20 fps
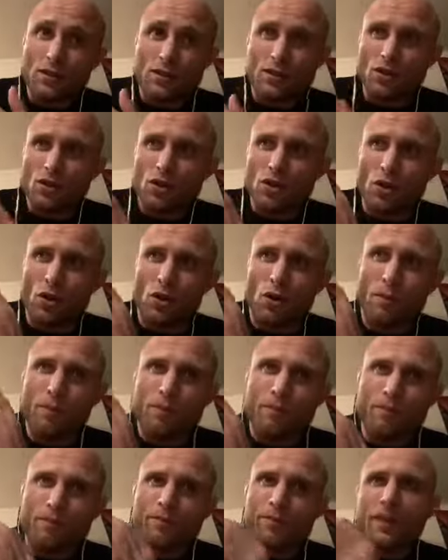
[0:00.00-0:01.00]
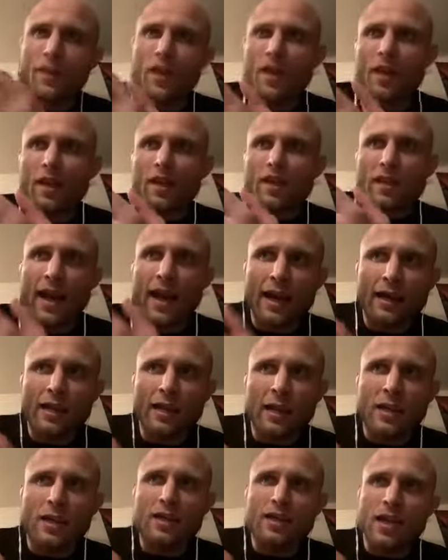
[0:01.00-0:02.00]
So in that
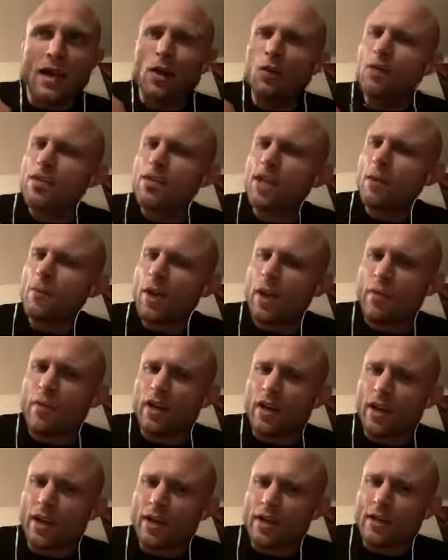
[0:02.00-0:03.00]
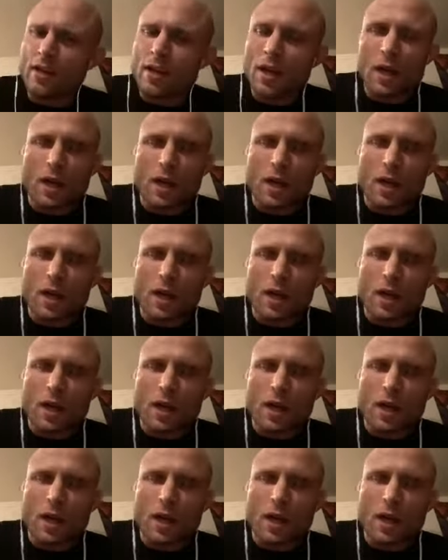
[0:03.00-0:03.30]
case, I would say maybe yes.